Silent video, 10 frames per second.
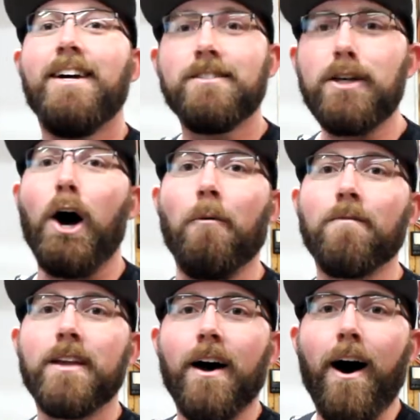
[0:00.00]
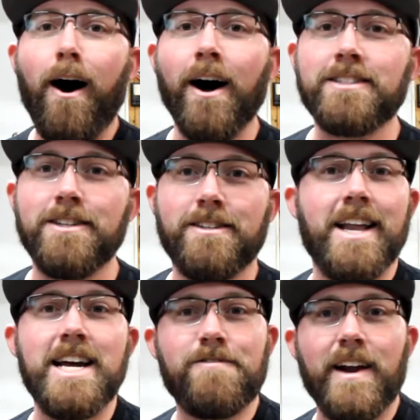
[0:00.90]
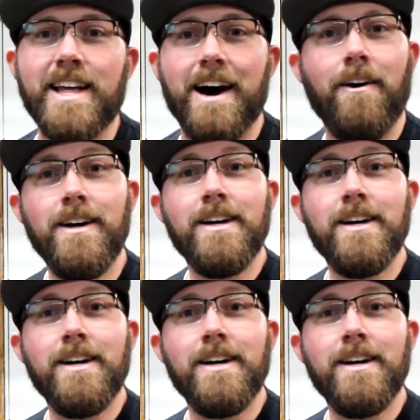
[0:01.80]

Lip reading: So, on to today's video,